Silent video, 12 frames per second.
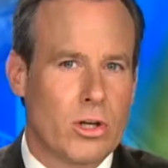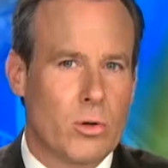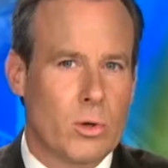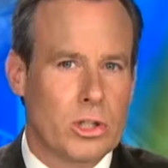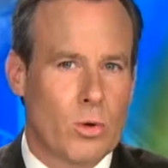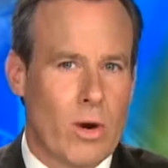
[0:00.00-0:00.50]

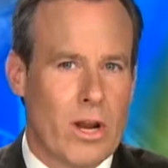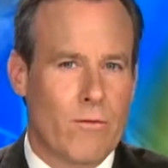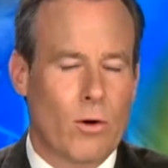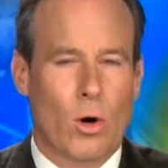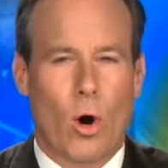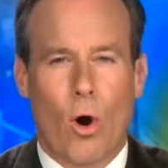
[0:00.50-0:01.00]

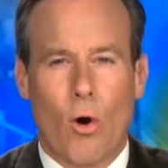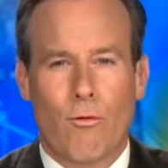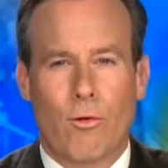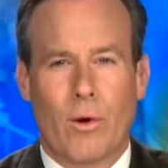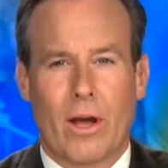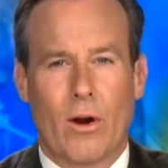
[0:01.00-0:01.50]
retriever
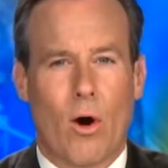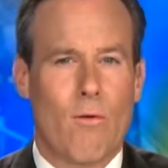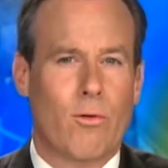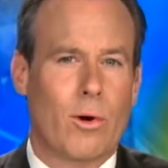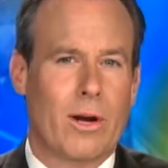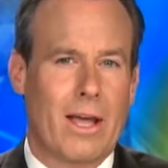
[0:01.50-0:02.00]
over and
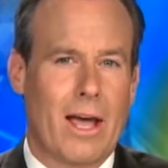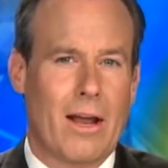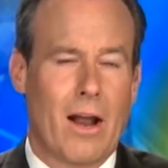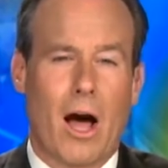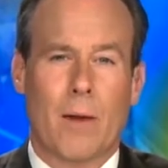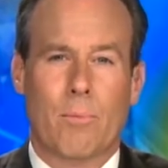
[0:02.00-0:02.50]
over
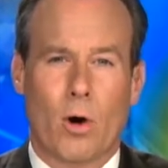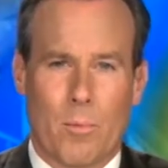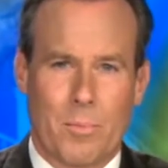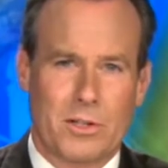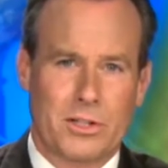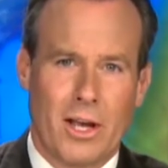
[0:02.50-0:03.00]
again on
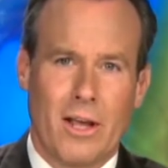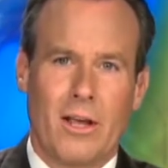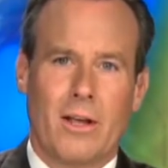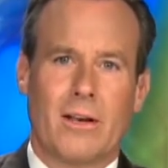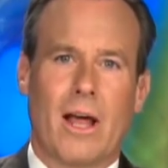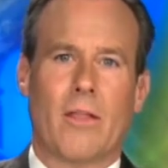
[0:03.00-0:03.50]
purpose.
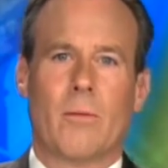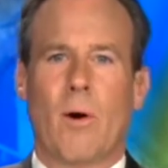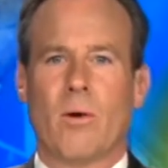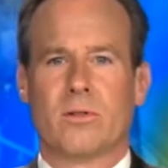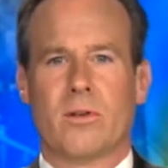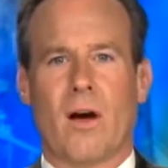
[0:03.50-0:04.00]
Now the
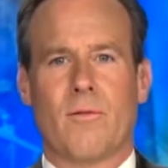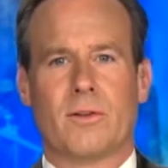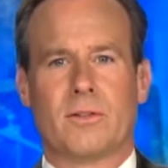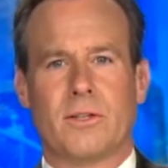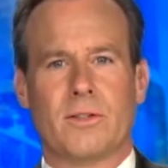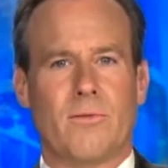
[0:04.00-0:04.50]
post
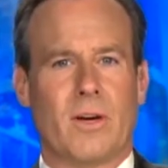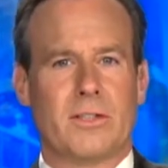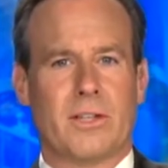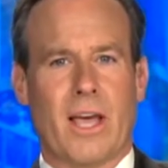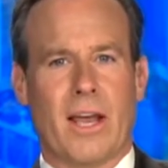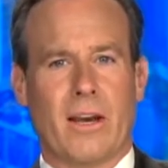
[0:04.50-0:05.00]
office is
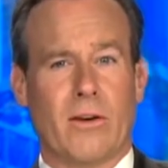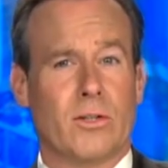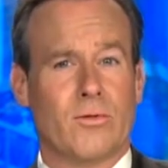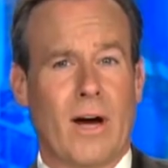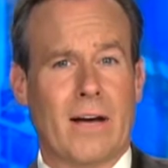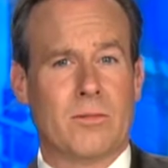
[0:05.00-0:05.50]
investigating.
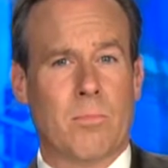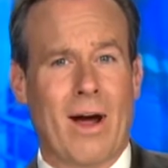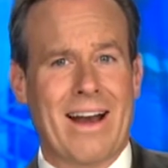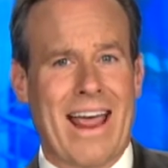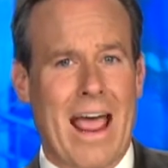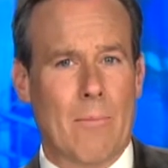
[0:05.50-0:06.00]
News 5's
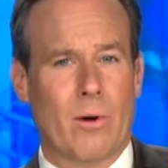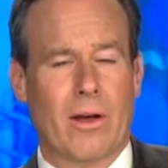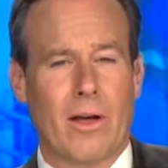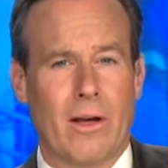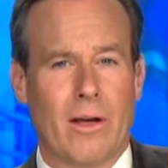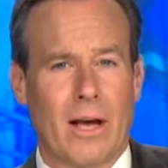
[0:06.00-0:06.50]
Brian Hamrick
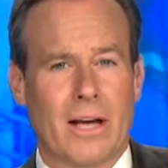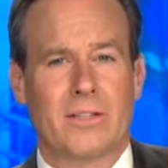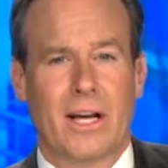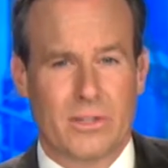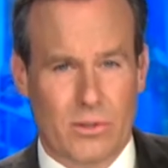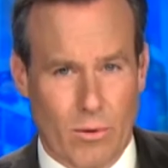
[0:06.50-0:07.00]
has
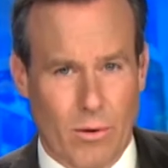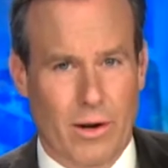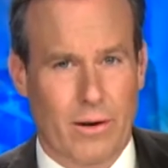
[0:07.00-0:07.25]
that story.